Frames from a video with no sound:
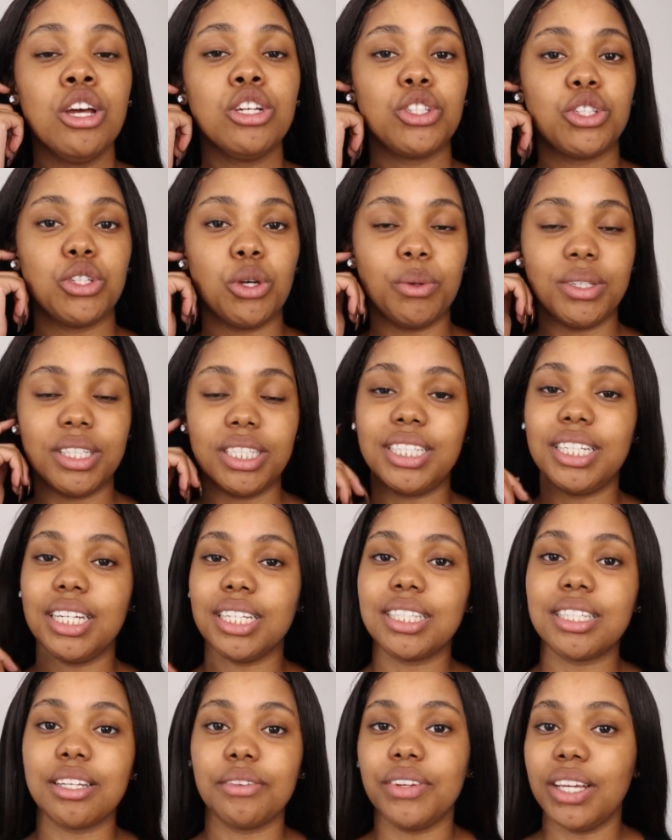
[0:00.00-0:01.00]
So with the
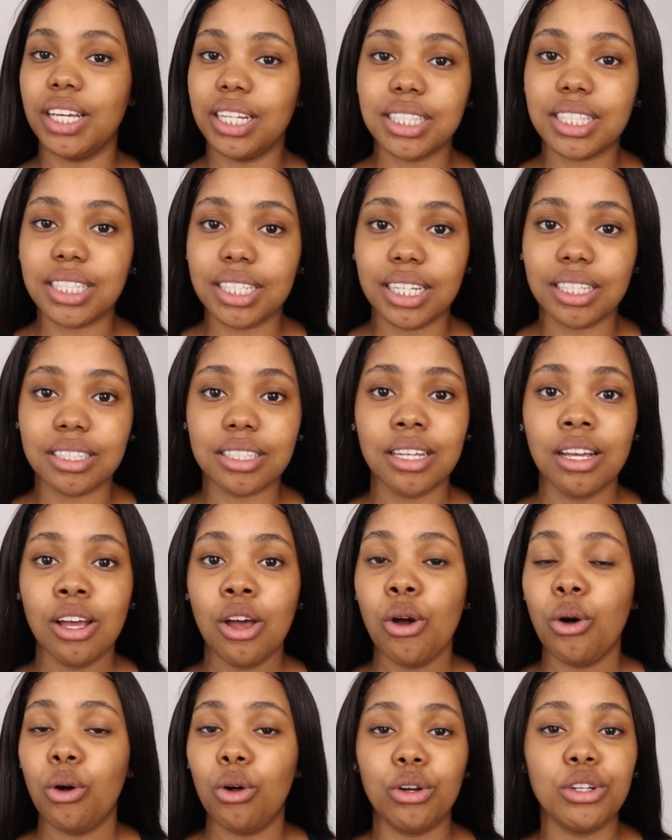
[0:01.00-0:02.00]
DStv Internet,
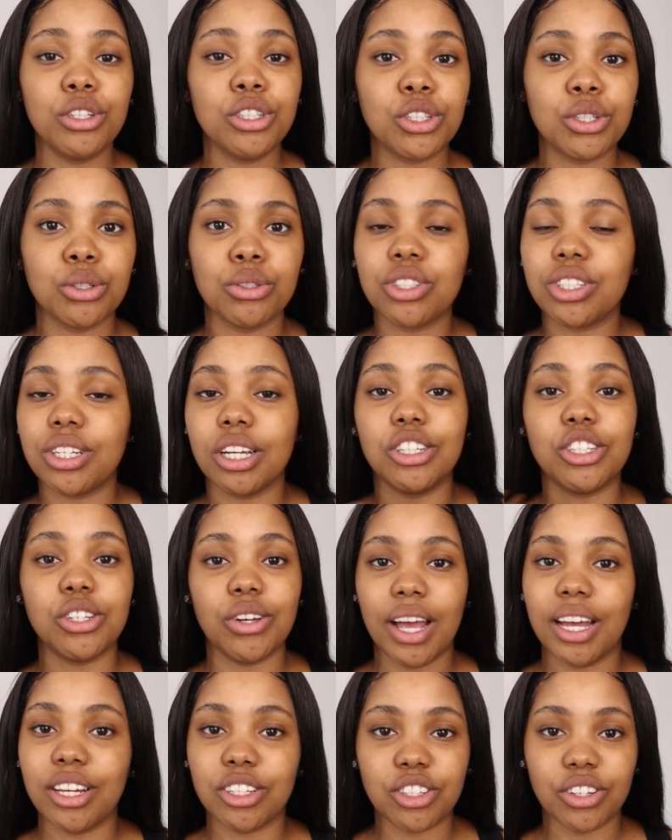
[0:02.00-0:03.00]
all you do is change your
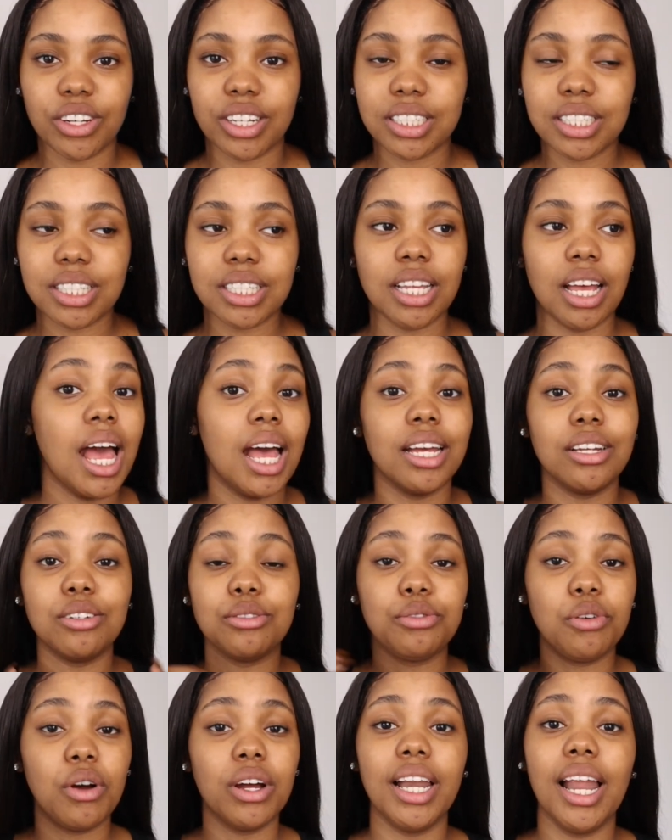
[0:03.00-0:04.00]
address and
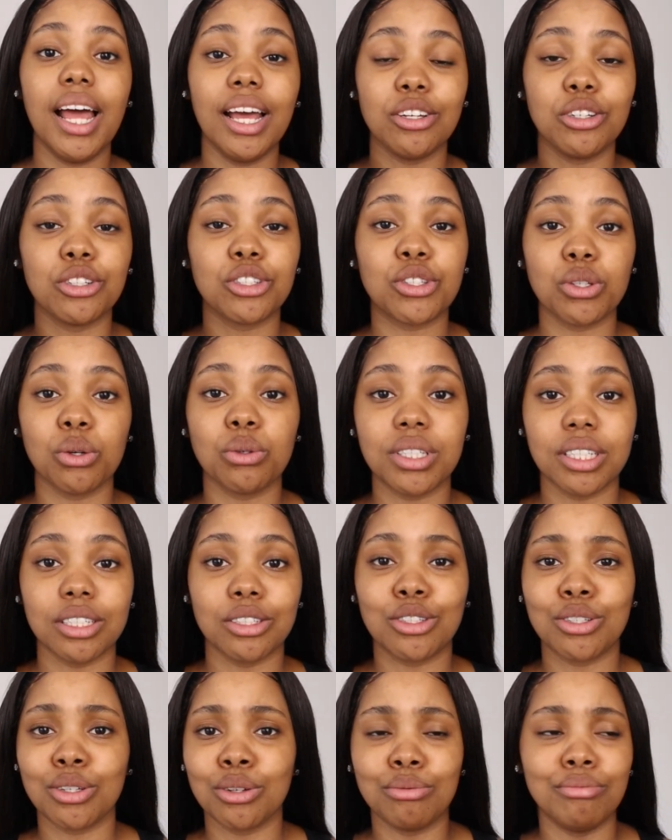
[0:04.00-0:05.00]
voila, you're sorted. So